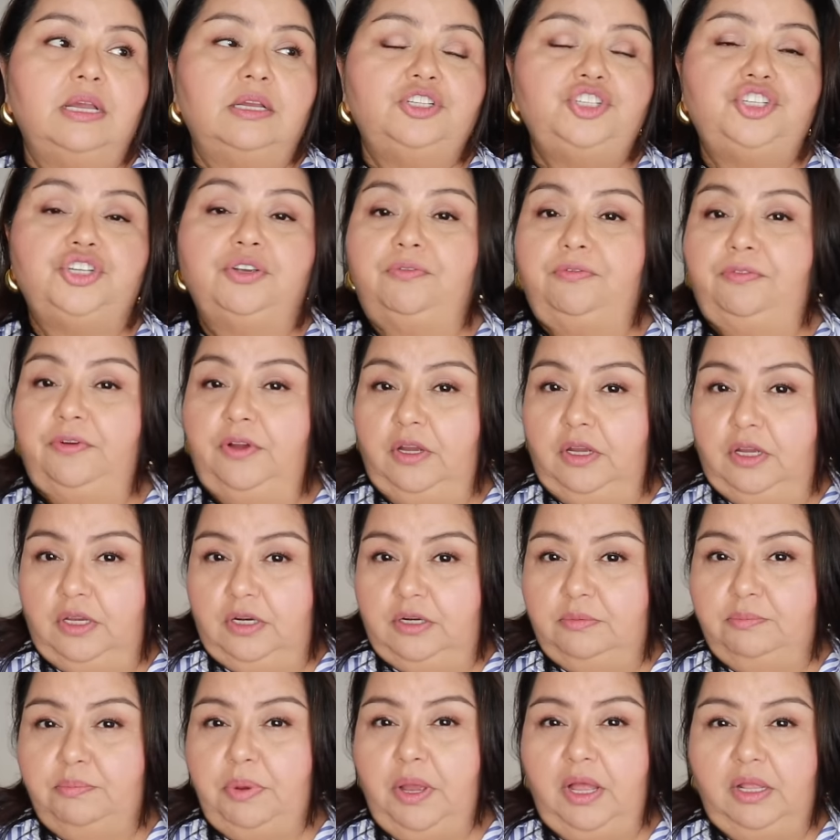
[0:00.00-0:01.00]

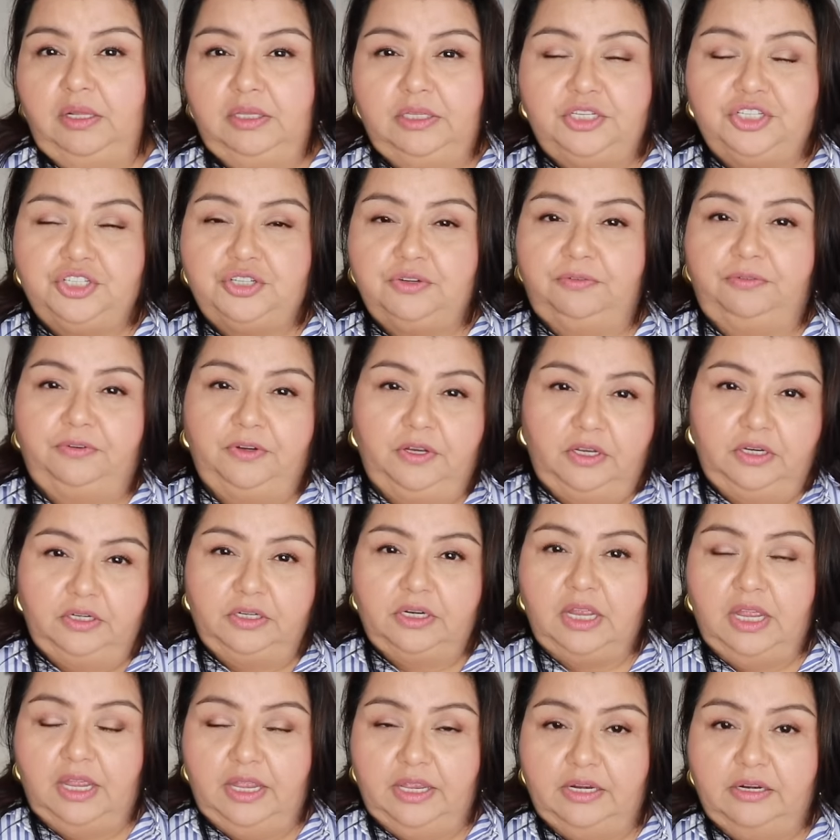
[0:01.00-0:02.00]
chiffon, poly chiffon
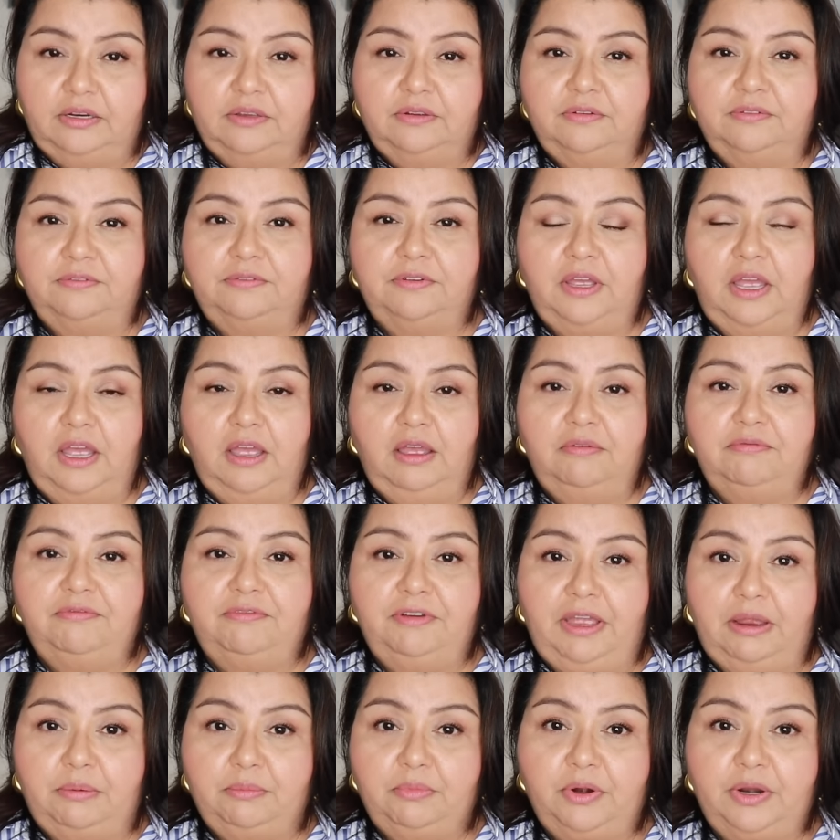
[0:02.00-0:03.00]
kind of uh,
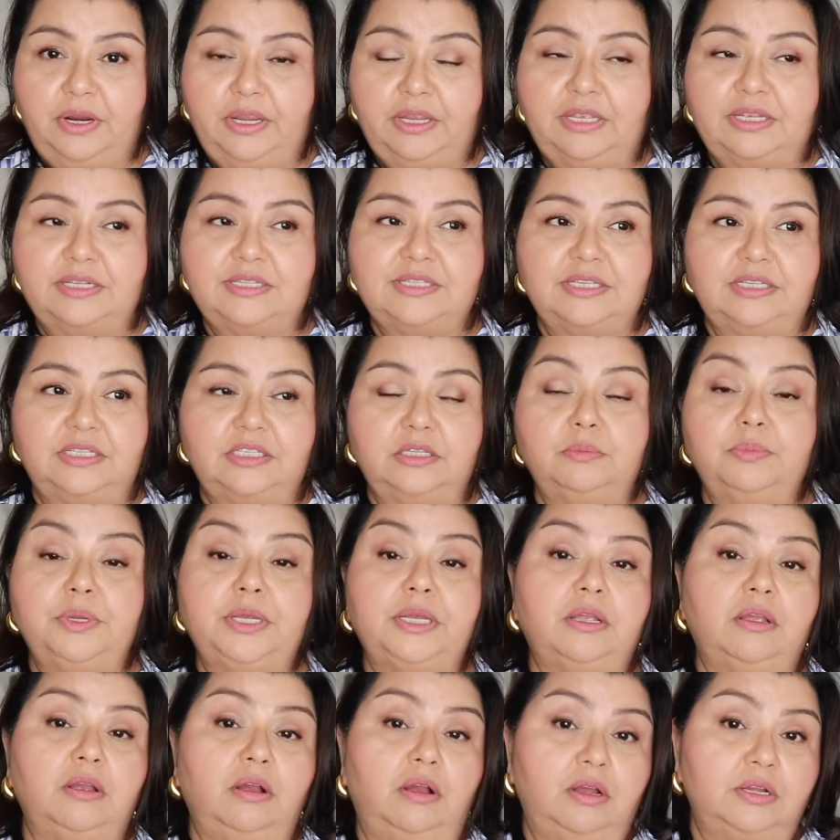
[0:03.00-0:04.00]
fabric. It's a little
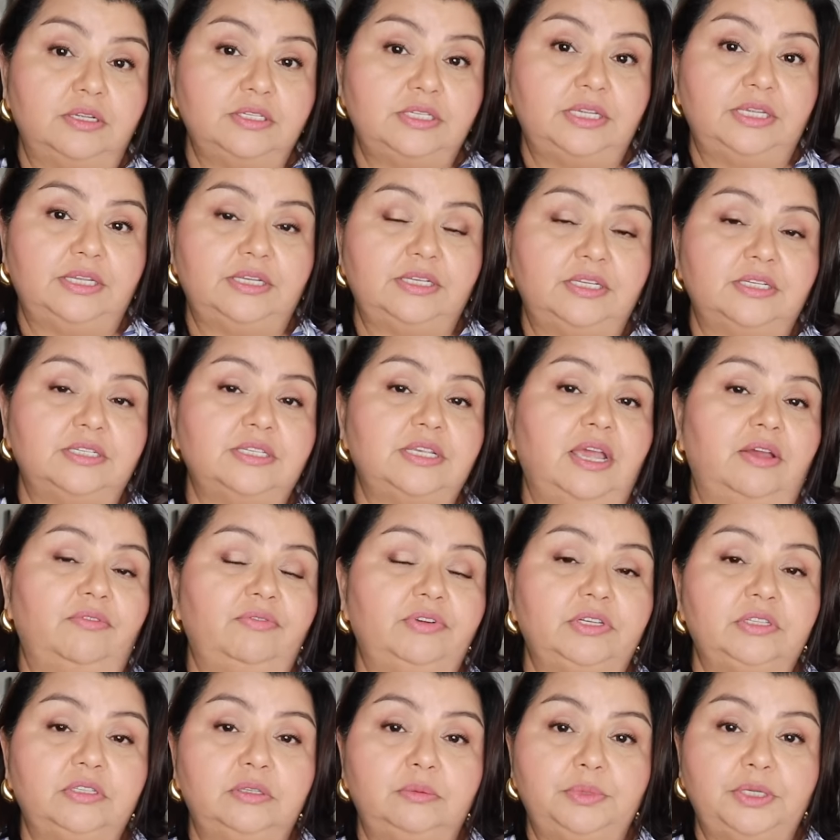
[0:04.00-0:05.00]
bit gauzy. It does have
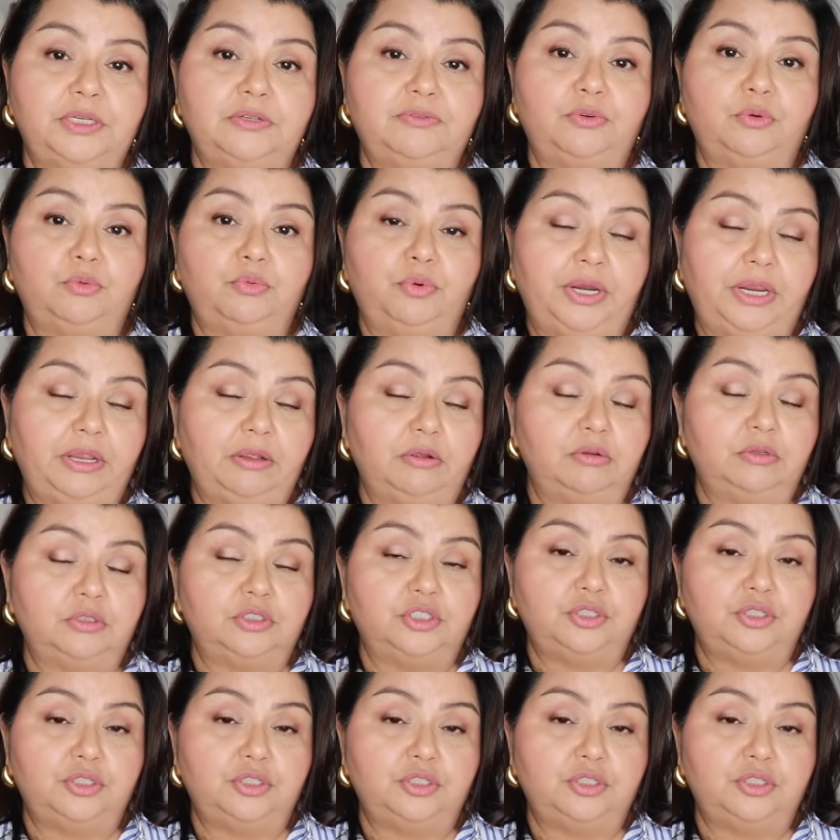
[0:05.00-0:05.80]
a little bit of a wrinkle